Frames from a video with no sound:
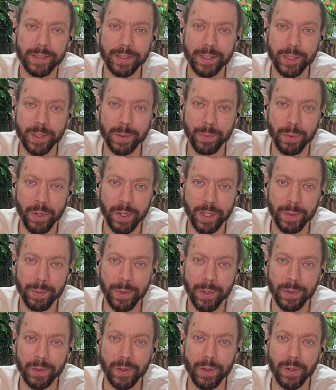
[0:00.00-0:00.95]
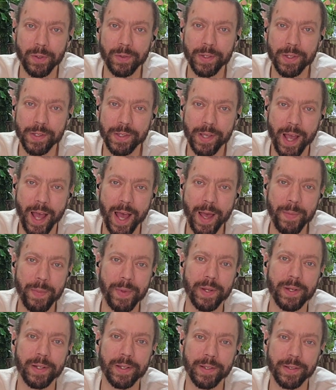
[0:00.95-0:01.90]
Who brought about all this
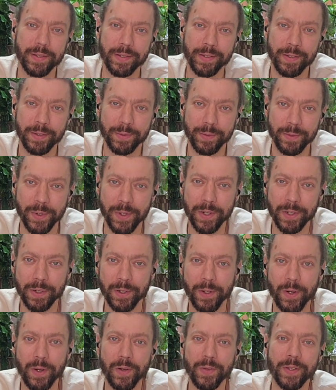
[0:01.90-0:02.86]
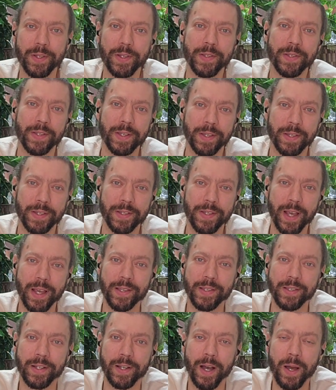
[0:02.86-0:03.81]
happiness? Where did all this
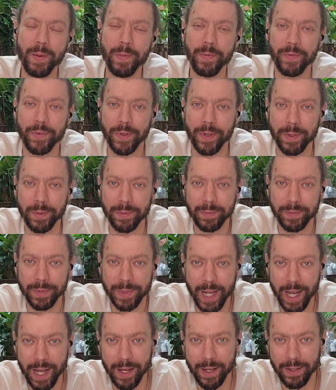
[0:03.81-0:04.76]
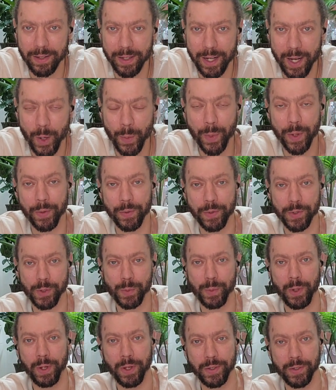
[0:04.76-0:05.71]
success come from? Now I'll be
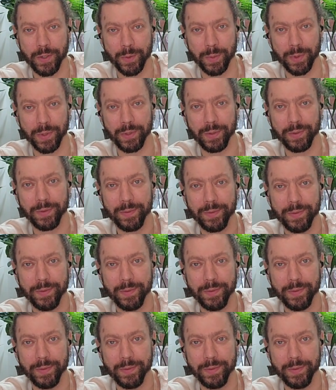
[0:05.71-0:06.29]
responsible.